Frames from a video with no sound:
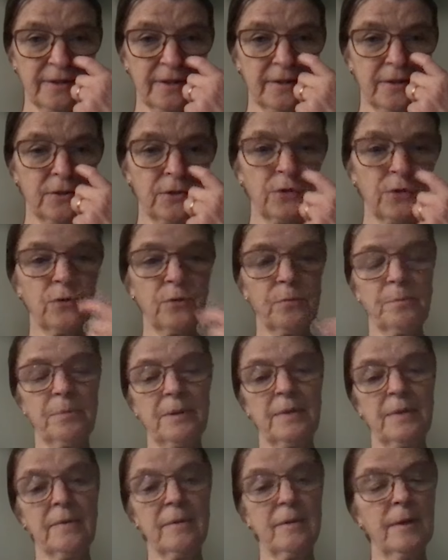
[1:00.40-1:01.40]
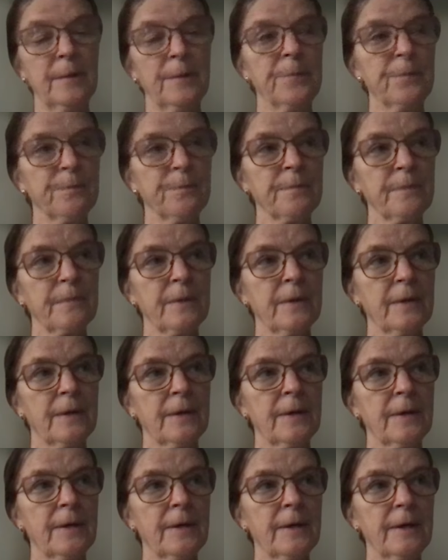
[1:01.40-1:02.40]
at the European
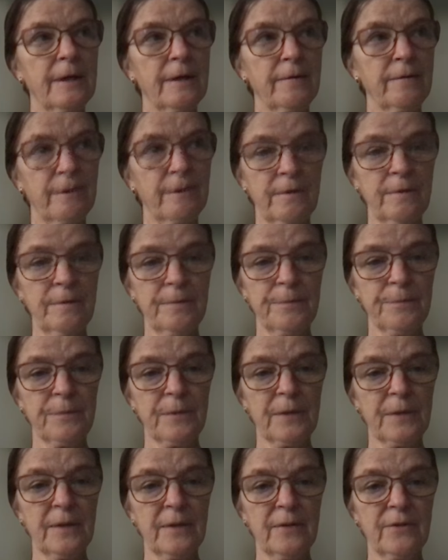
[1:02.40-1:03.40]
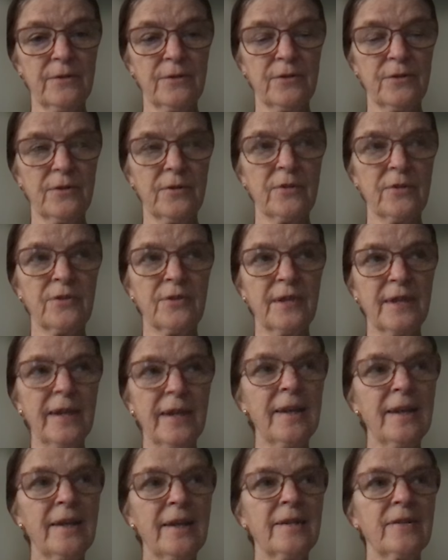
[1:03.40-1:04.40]
uh, level, it
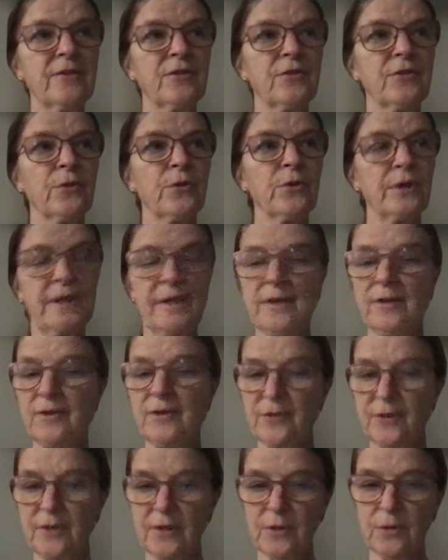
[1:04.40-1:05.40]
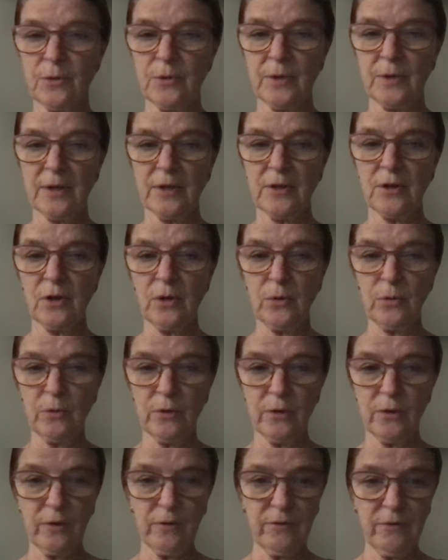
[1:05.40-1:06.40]
still is not easy to get
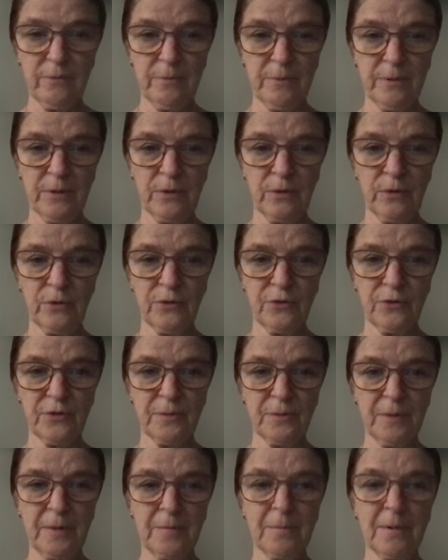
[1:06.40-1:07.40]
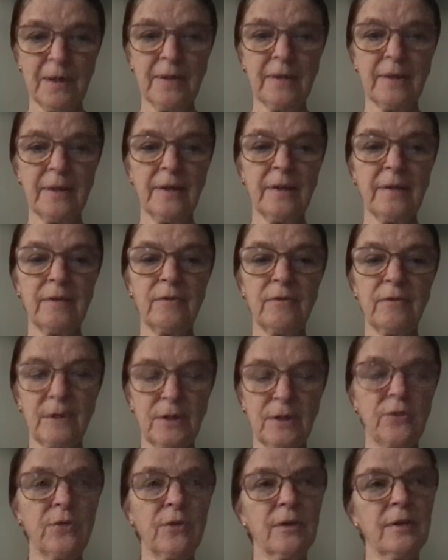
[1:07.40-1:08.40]
hold of because in many
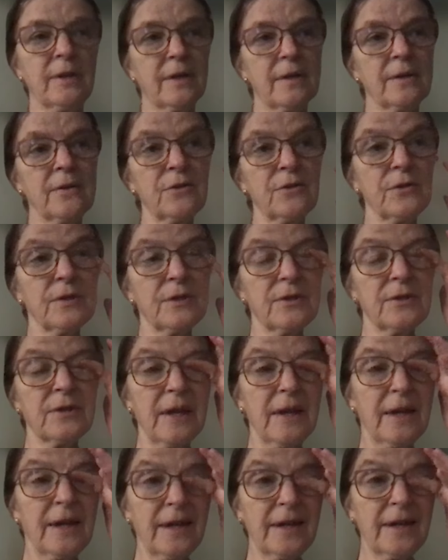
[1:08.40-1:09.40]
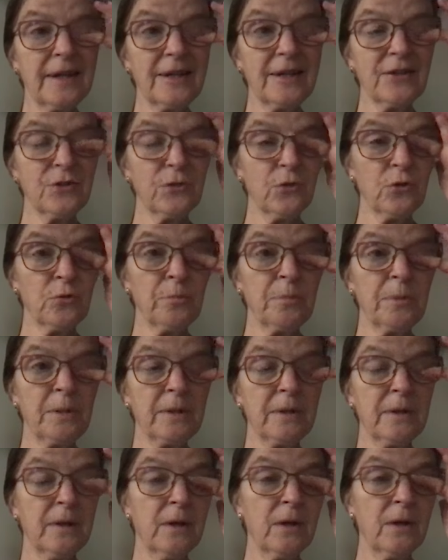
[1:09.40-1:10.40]
individual countries it has not
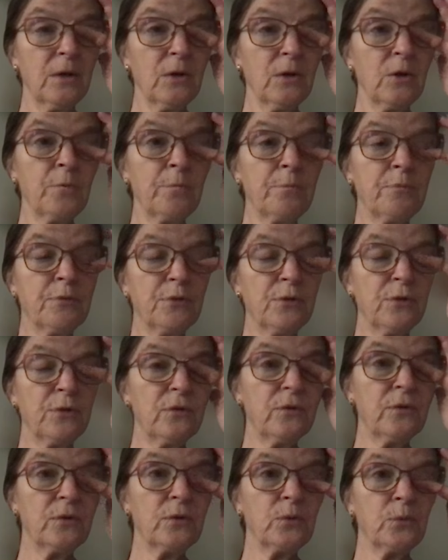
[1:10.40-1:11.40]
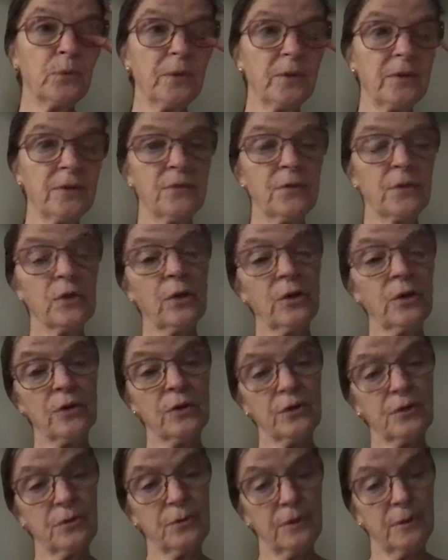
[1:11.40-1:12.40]
been approved with
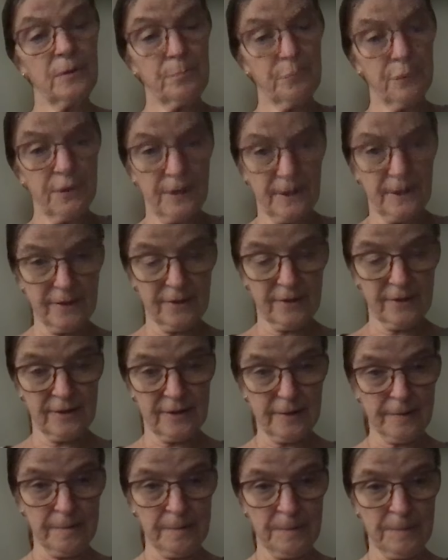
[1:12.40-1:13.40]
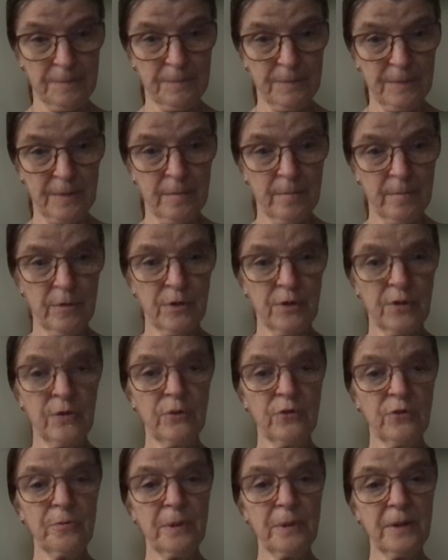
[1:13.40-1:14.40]
regard to the pricing. But
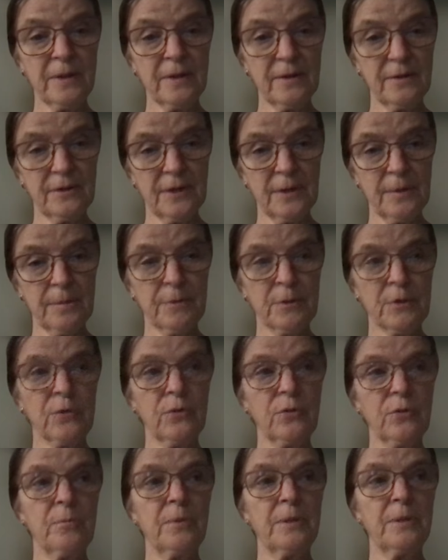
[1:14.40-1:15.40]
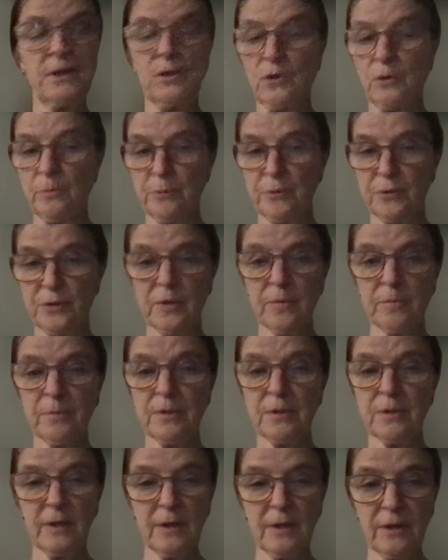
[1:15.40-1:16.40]
luspatercept could be an option, in
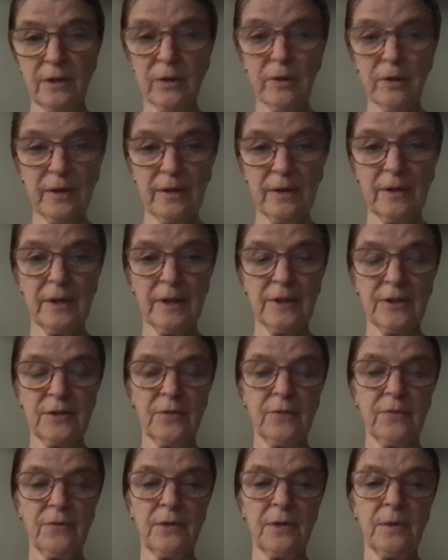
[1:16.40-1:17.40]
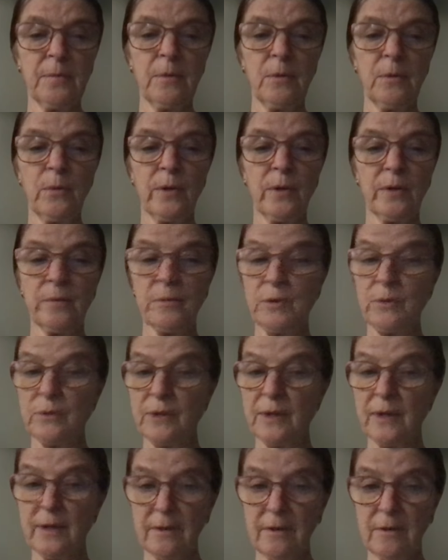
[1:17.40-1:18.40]
particular in the SF3B1
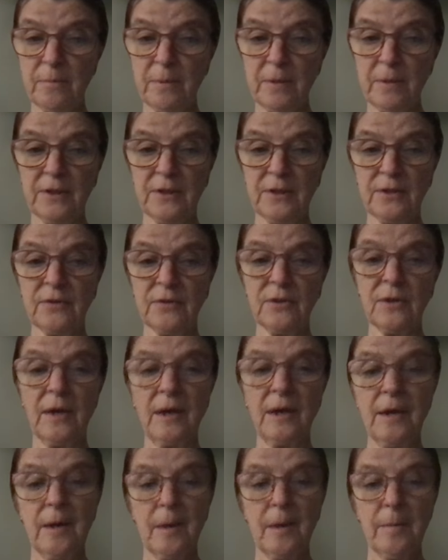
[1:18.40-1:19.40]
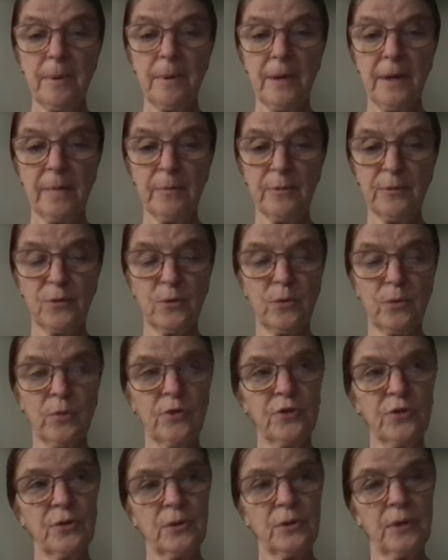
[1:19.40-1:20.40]
mutated patients, perhaps
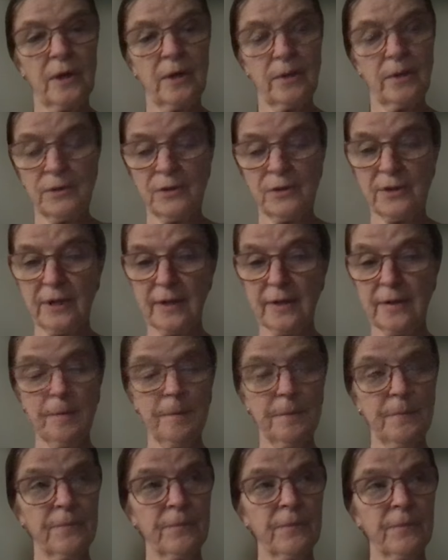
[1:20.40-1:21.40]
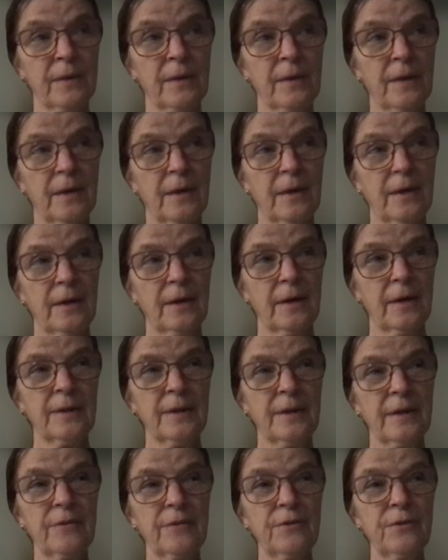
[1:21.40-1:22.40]
also outside.
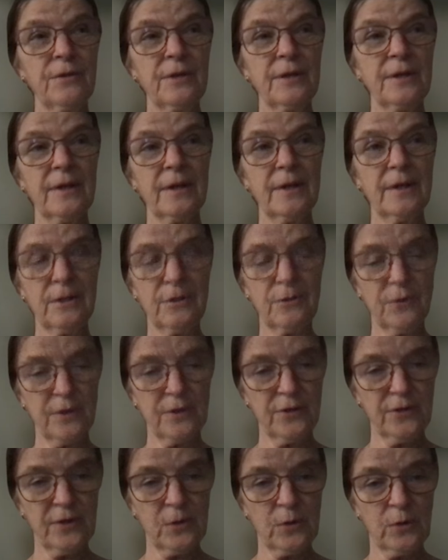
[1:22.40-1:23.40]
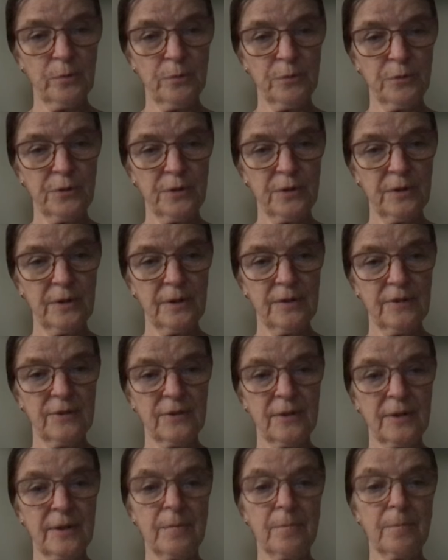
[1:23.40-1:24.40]
Another interesting option
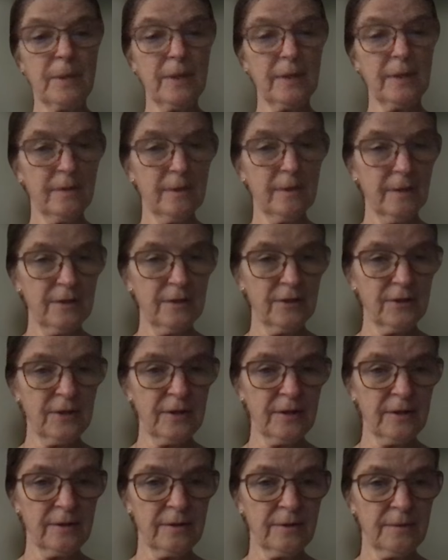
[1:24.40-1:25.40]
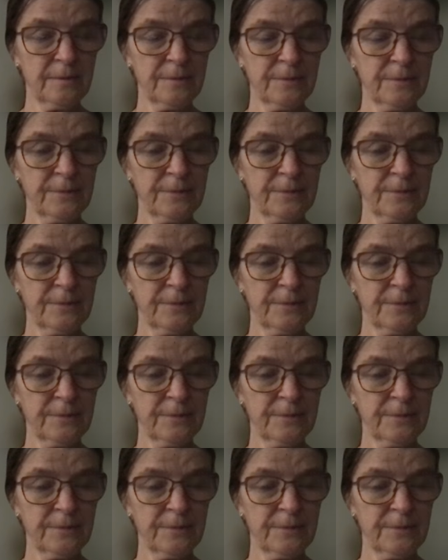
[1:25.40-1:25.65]
is imetelstat,